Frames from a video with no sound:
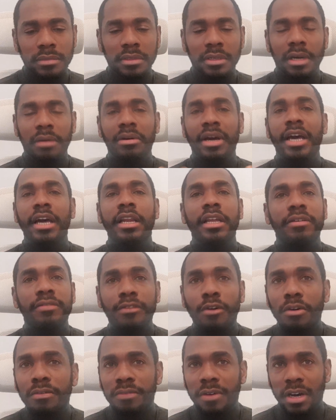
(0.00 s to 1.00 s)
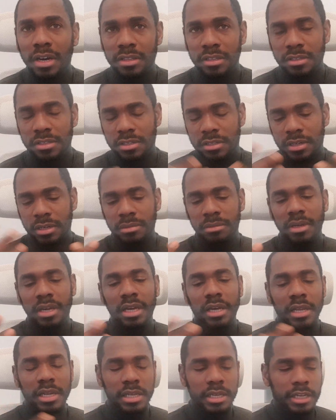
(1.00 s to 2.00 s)
our early forefathers and our
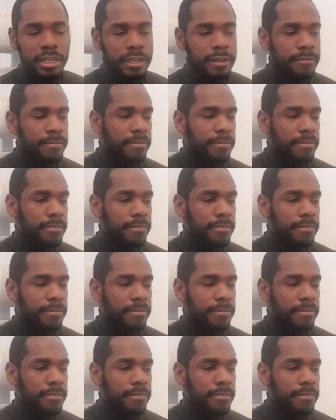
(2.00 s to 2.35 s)
early